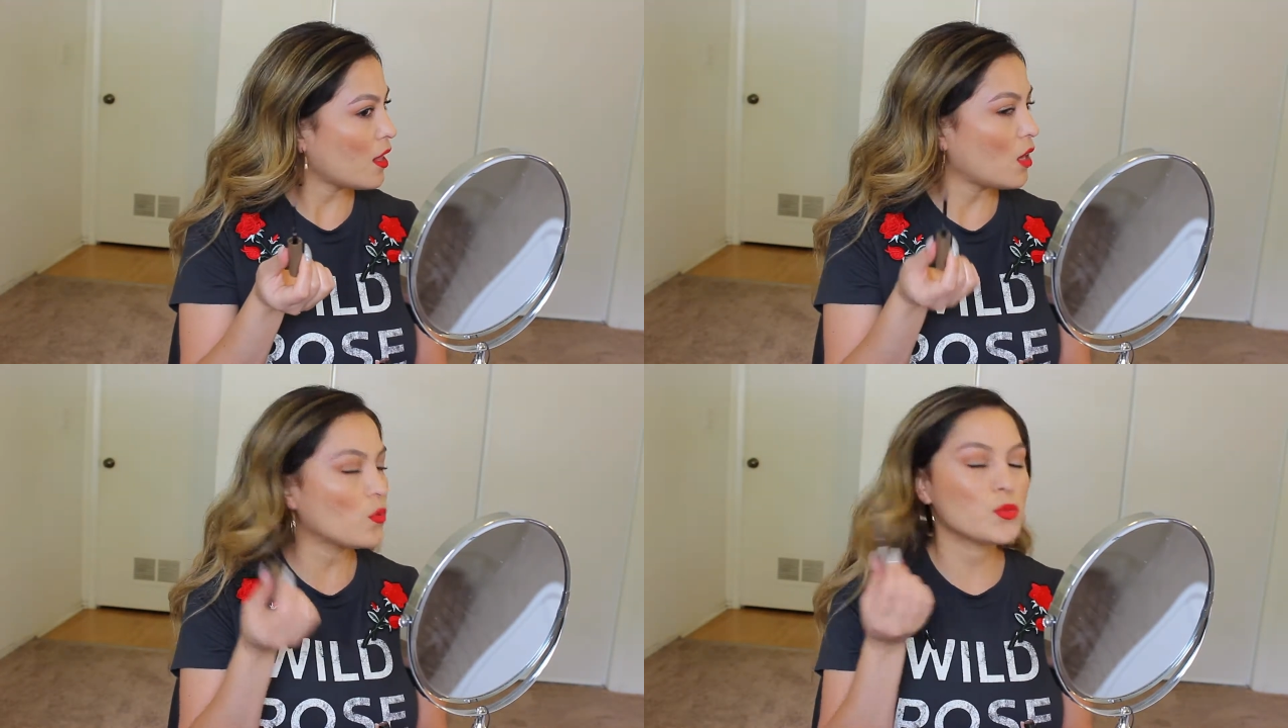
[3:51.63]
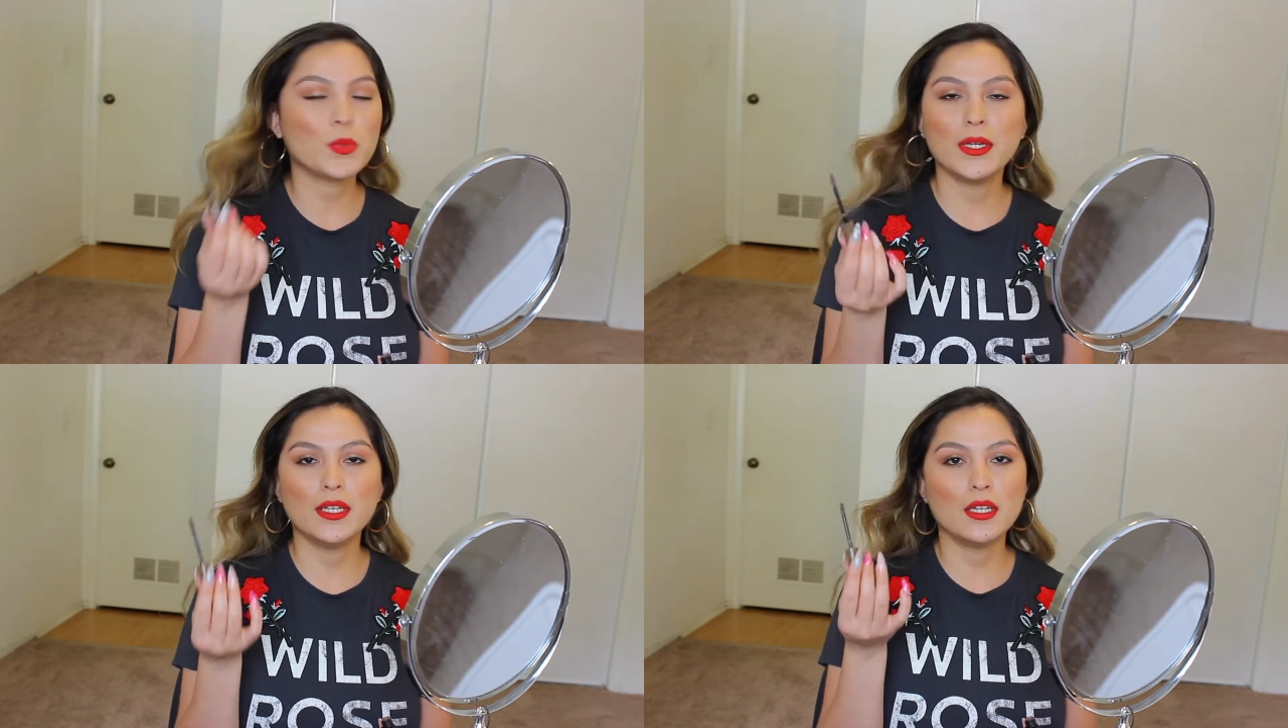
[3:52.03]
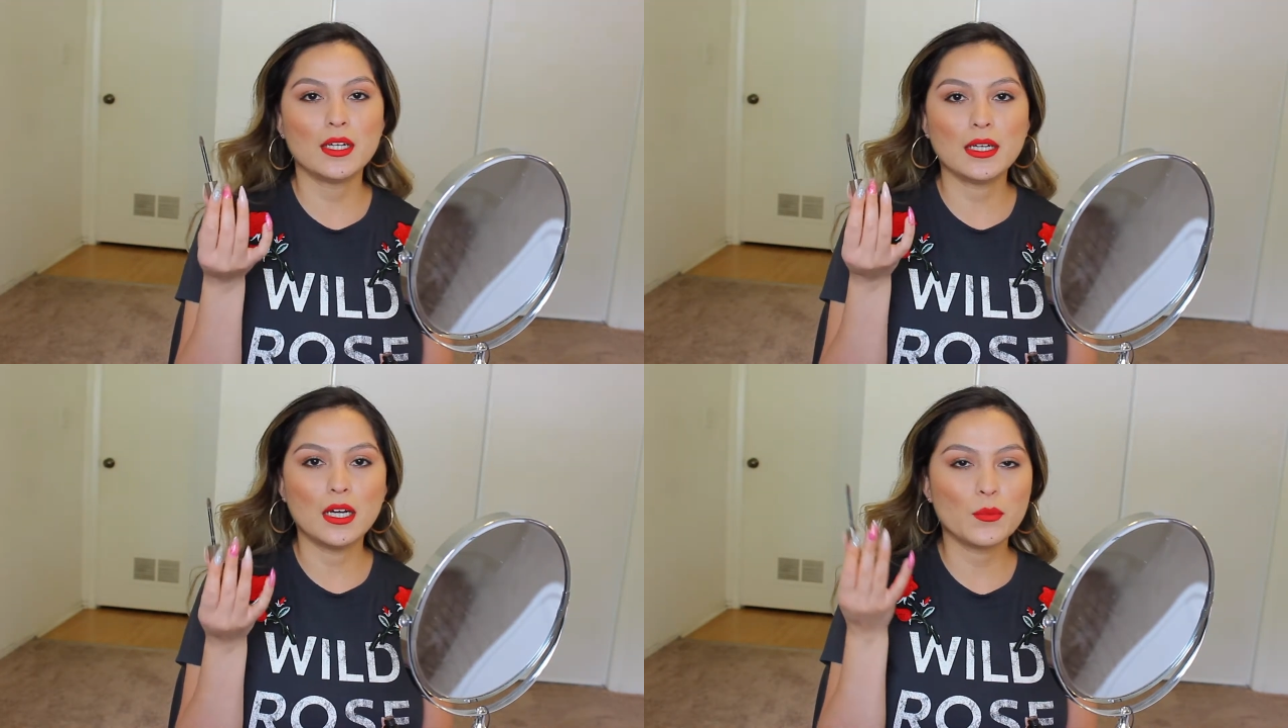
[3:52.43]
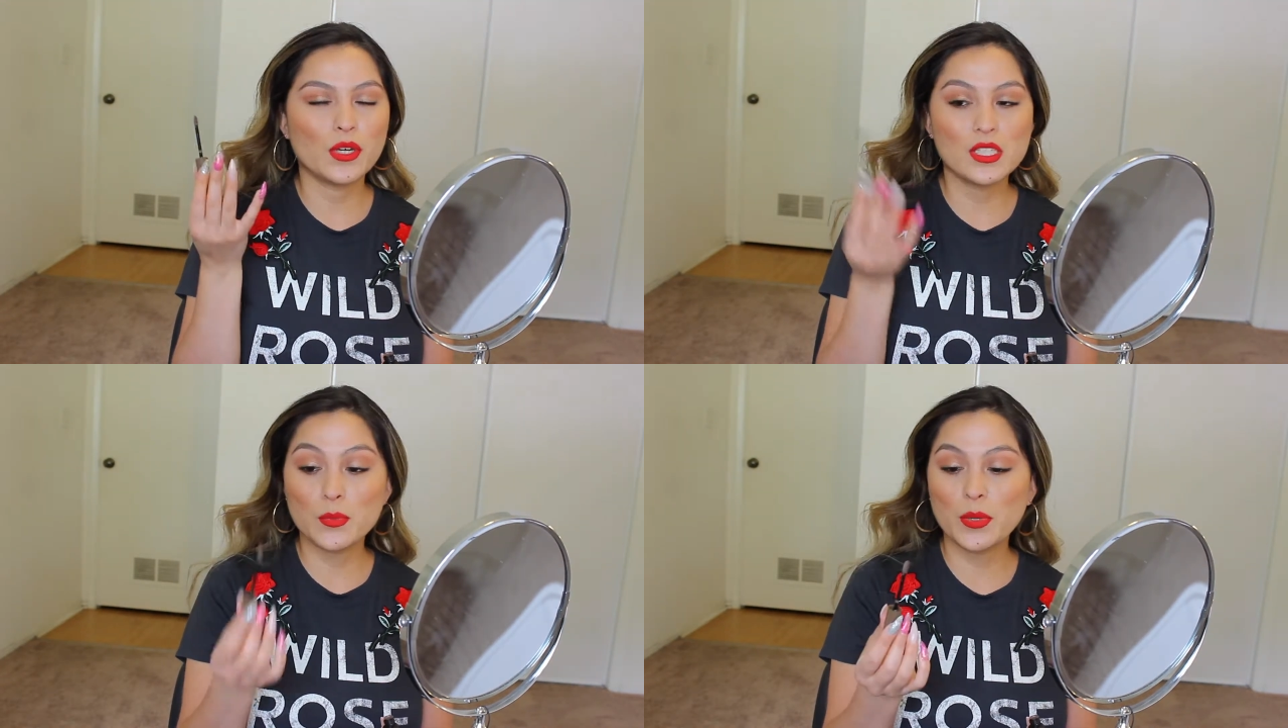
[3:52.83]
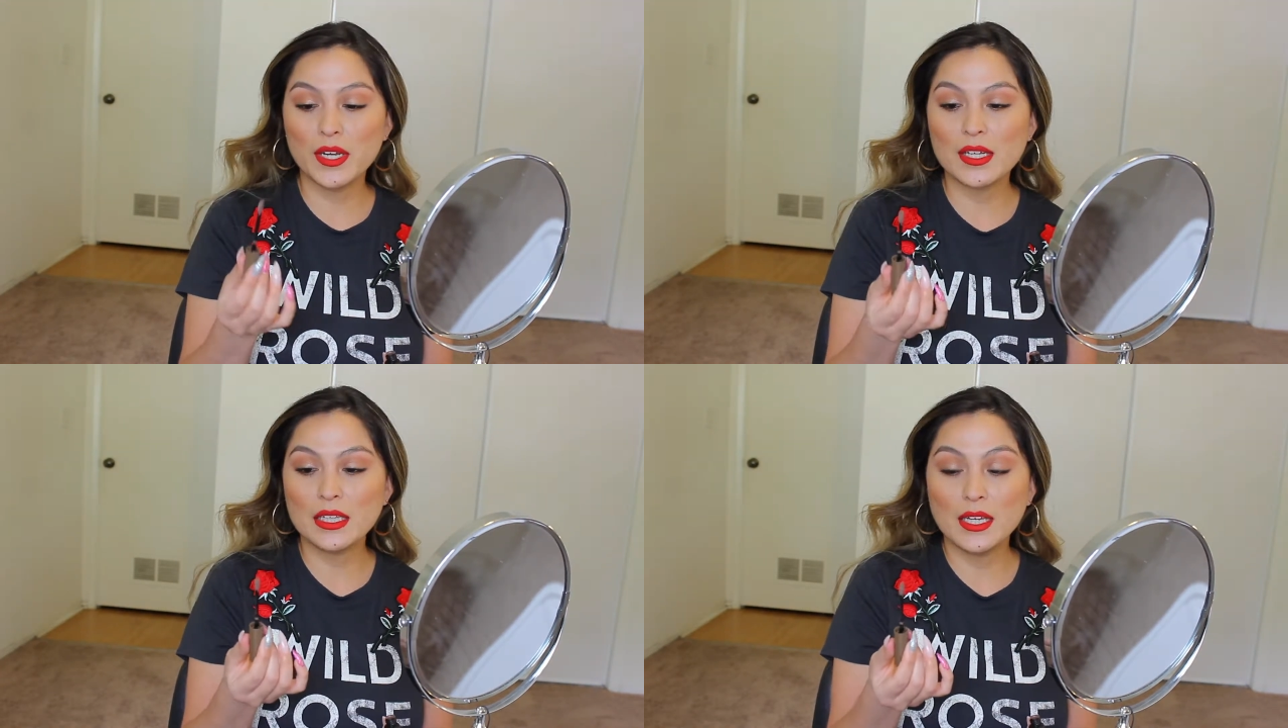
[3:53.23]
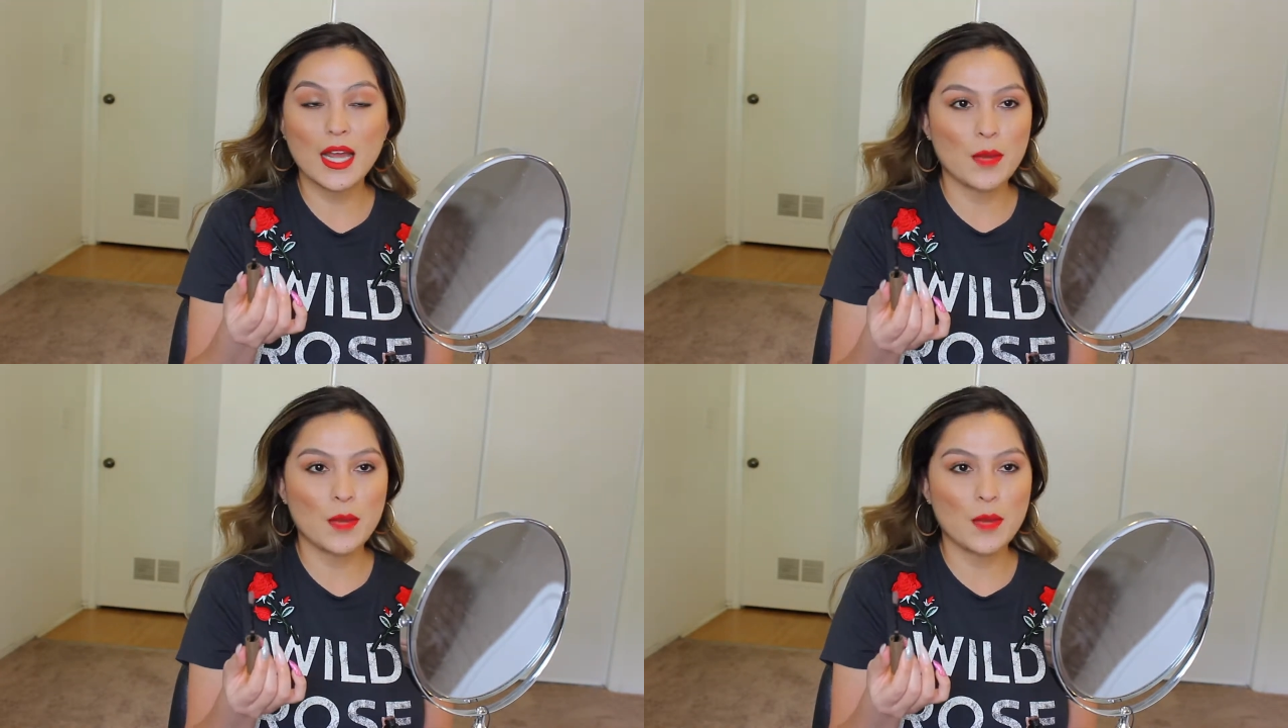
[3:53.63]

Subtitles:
it's a pretty clean